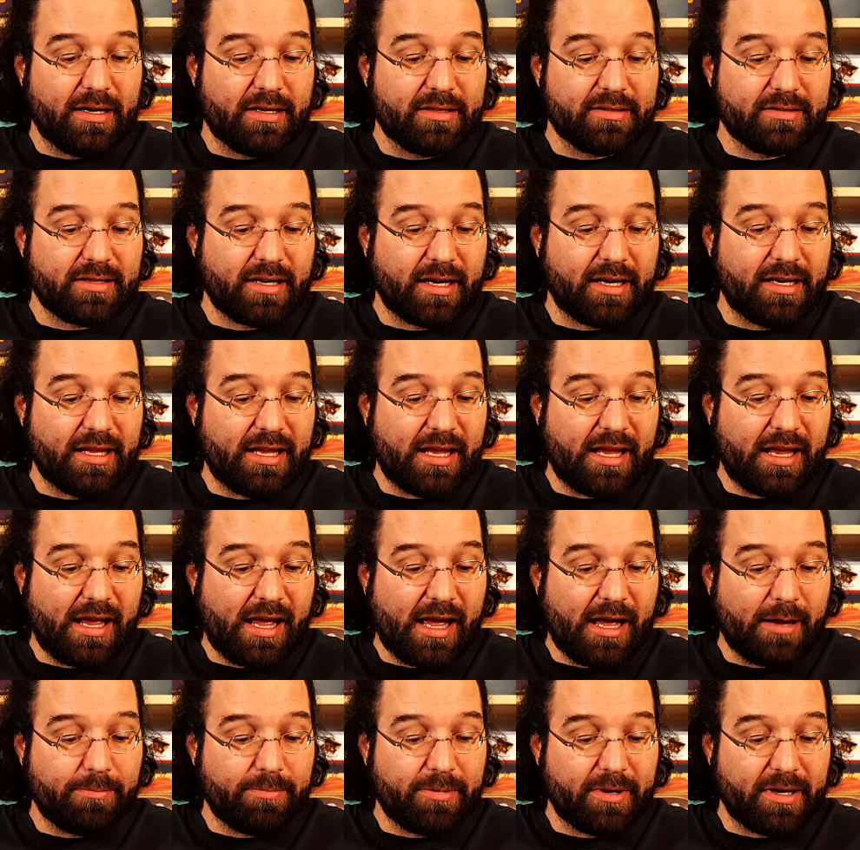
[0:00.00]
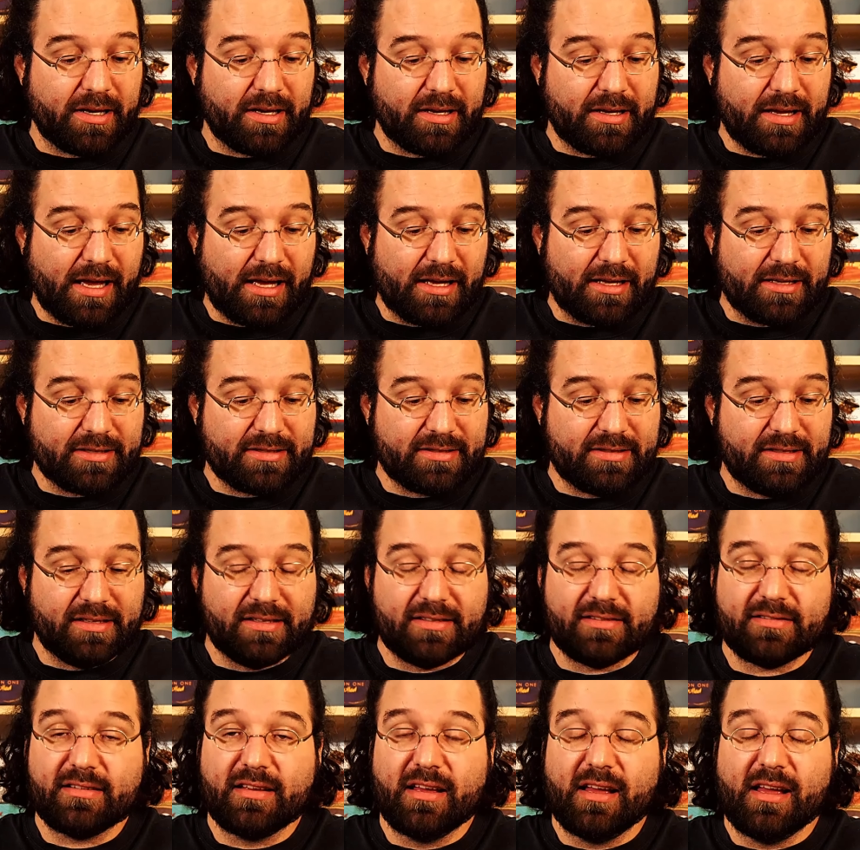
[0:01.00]
Tiny Epic
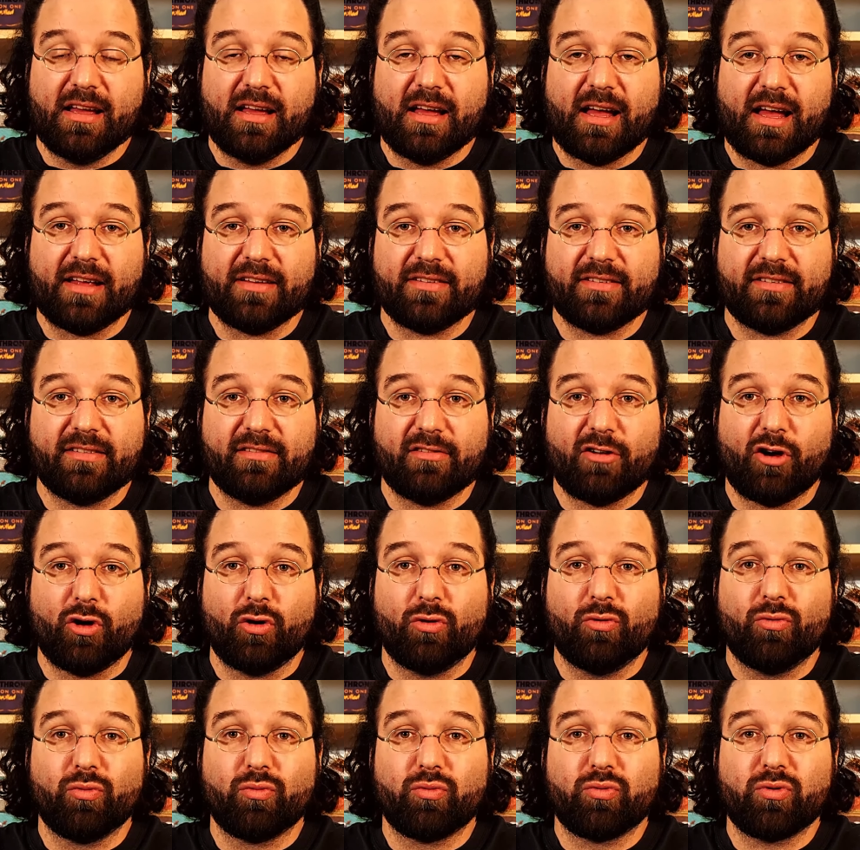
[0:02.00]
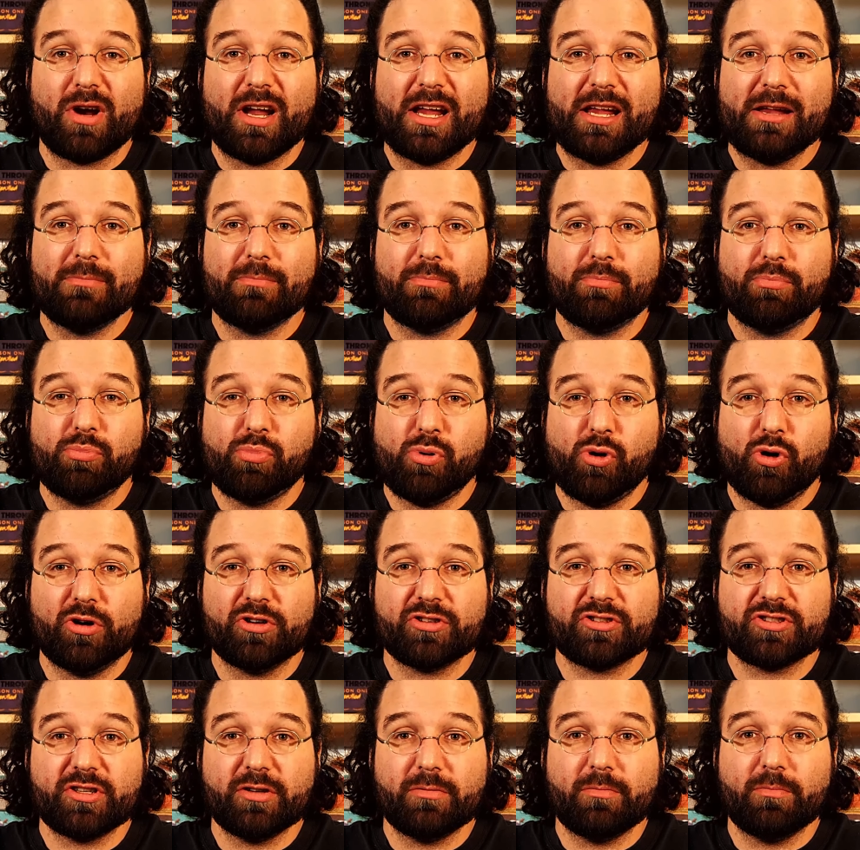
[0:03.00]
Galaxies has a great
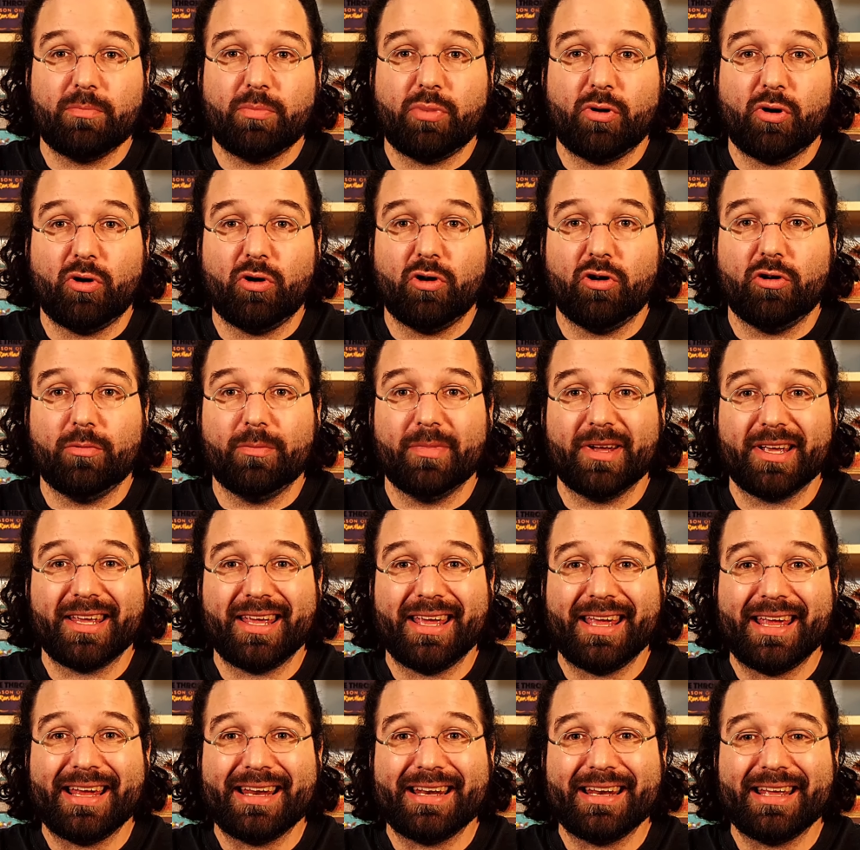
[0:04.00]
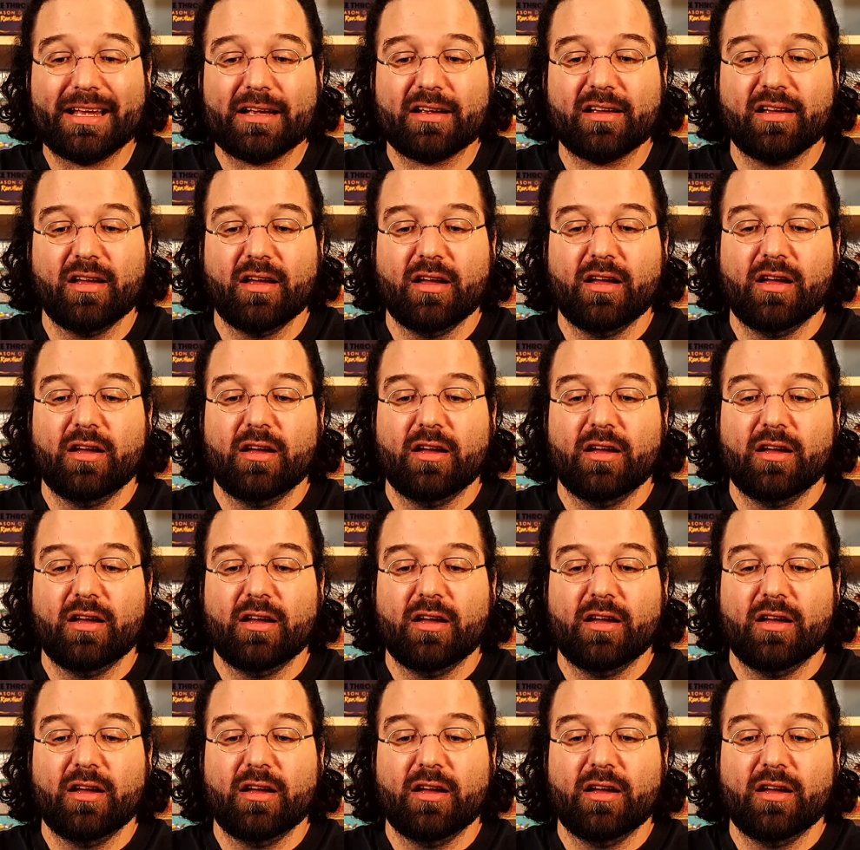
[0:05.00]
push and pull mechanic,